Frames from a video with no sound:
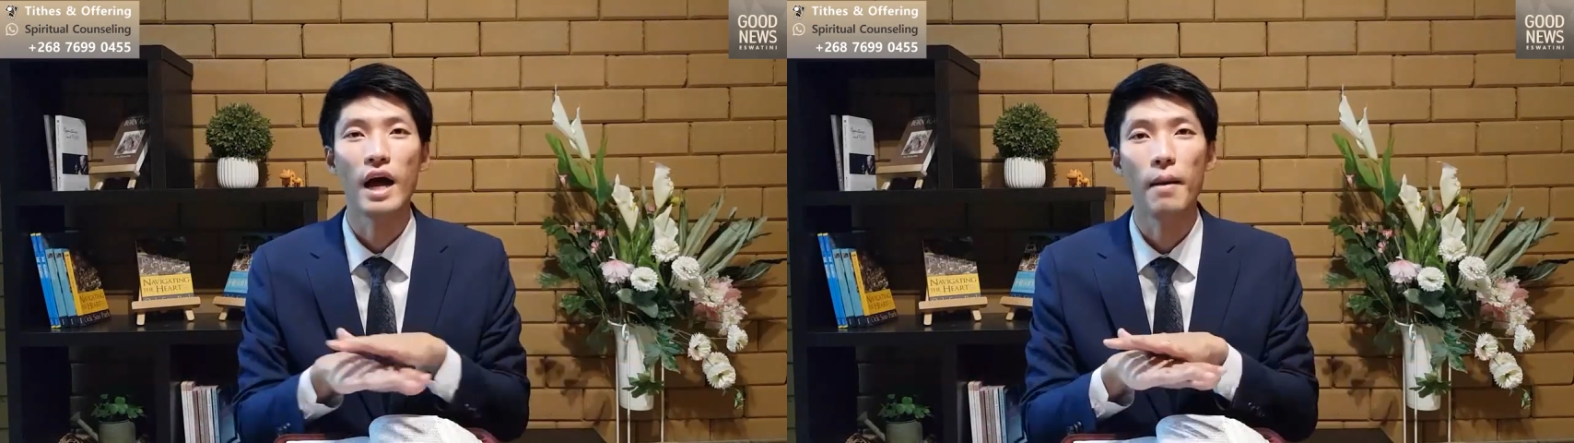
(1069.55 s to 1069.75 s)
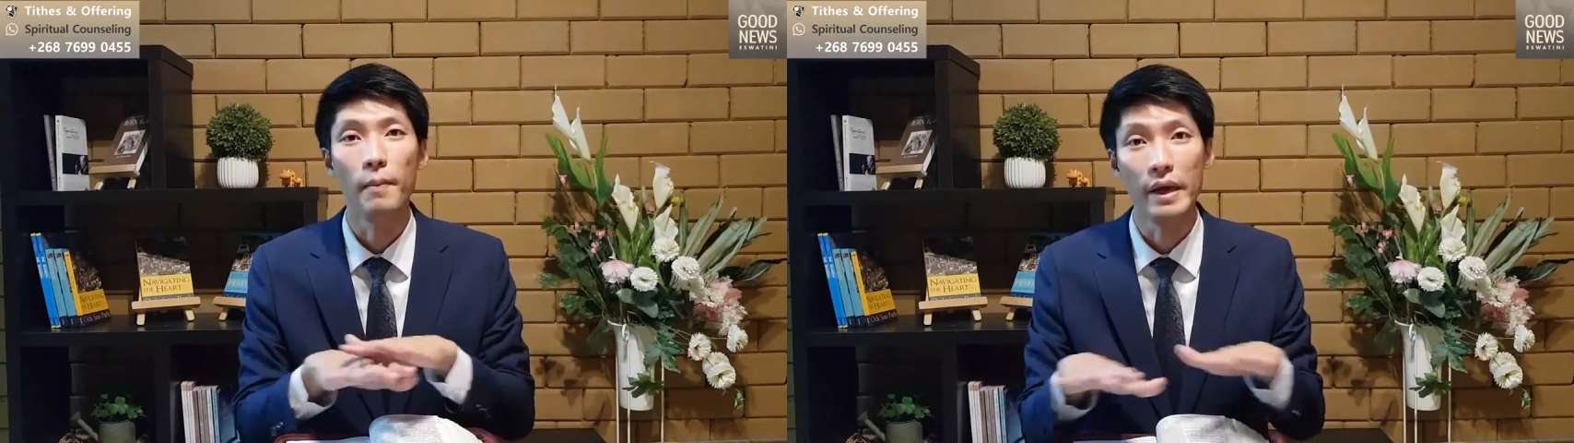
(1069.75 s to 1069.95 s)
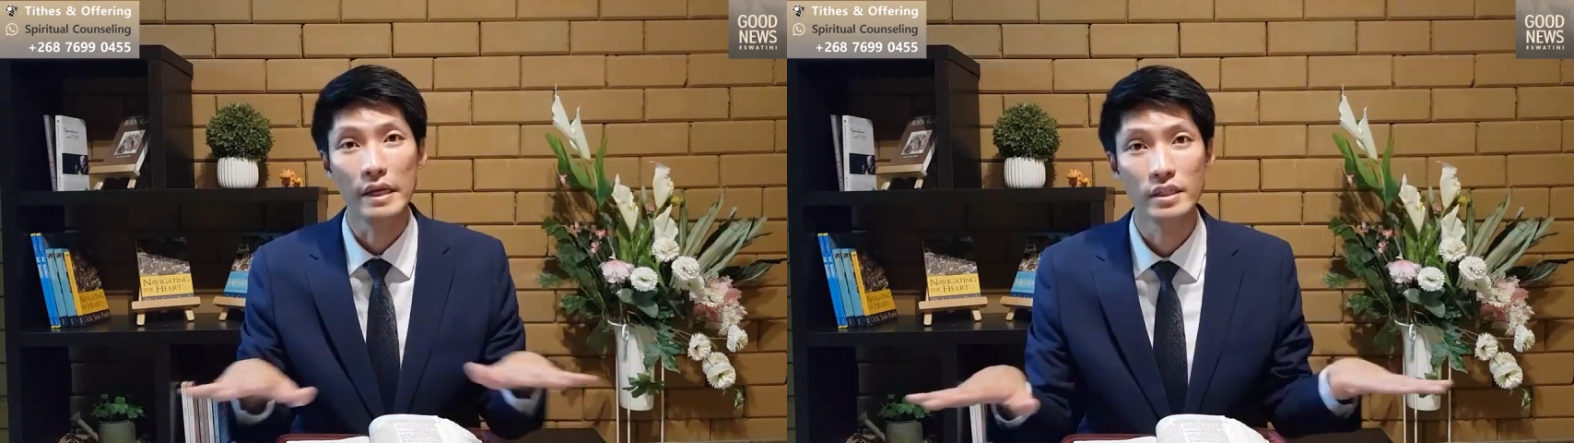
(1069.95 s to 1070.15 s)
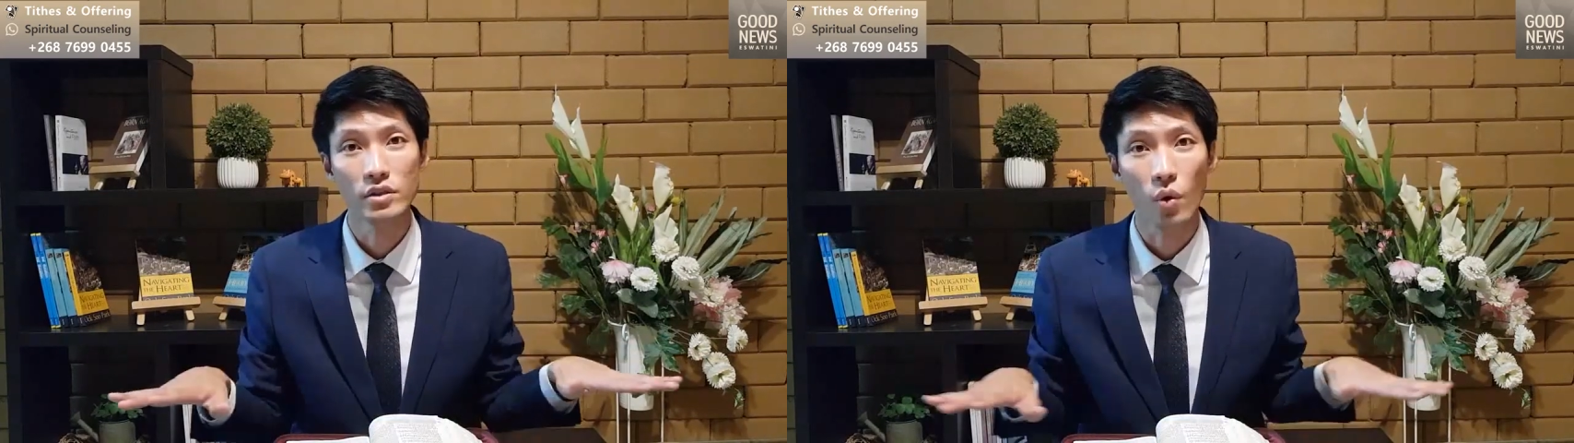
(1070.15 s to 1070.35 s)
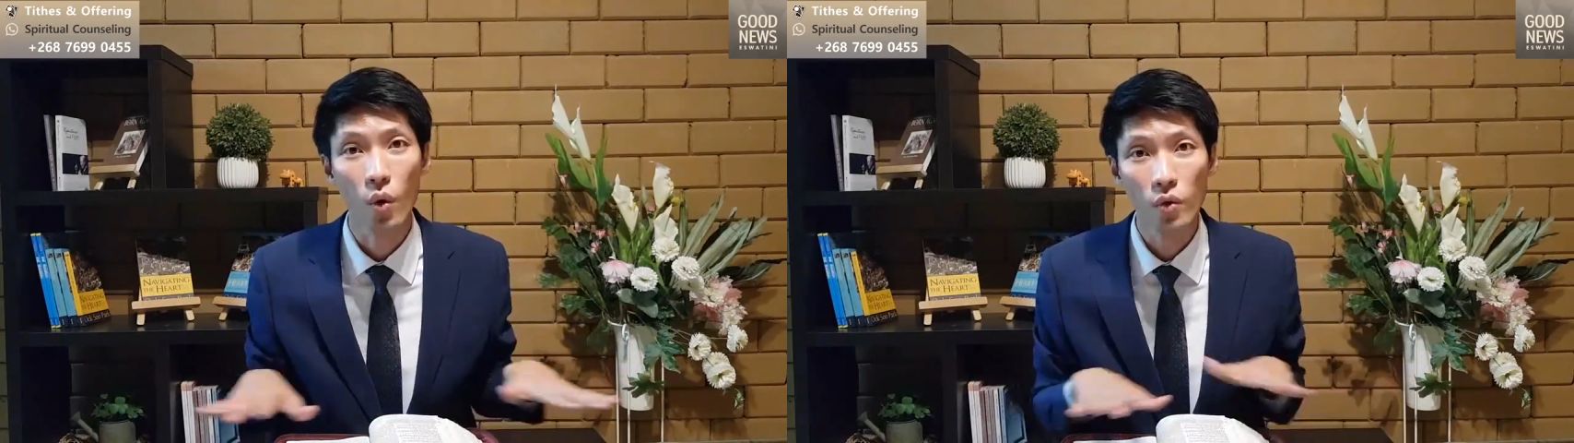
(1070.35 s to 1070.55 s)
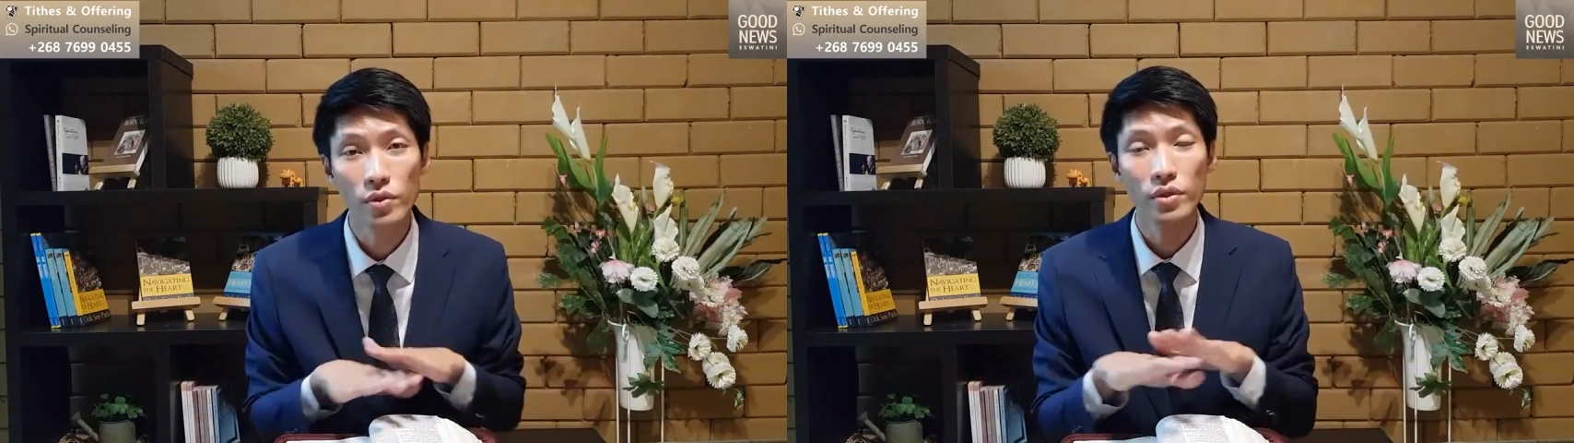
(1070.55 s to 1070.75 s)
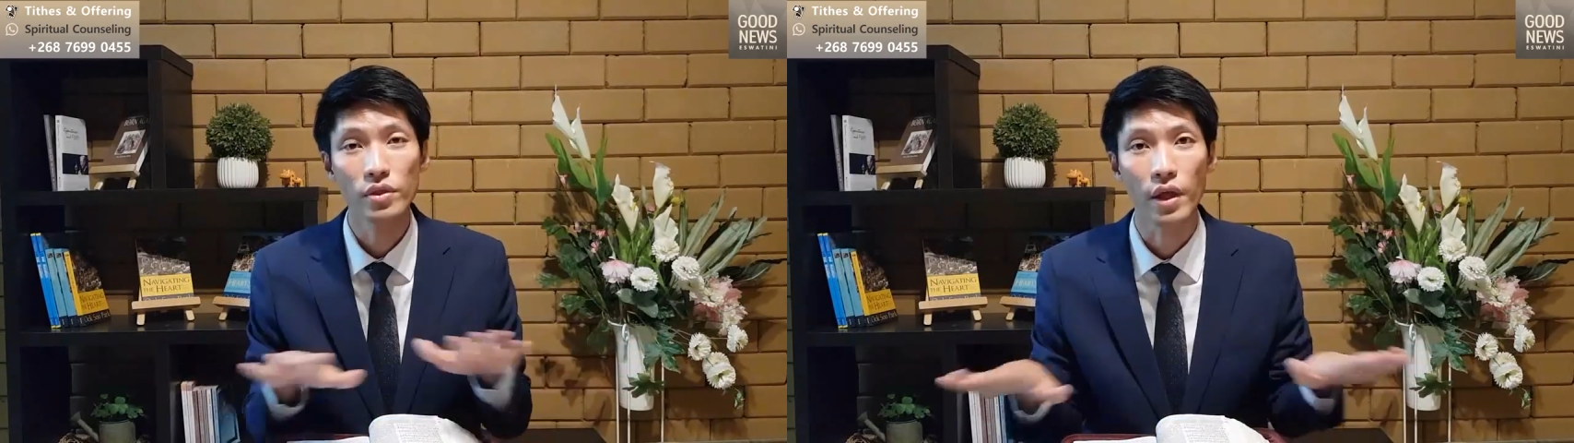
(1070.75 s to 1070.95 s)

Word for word: are based on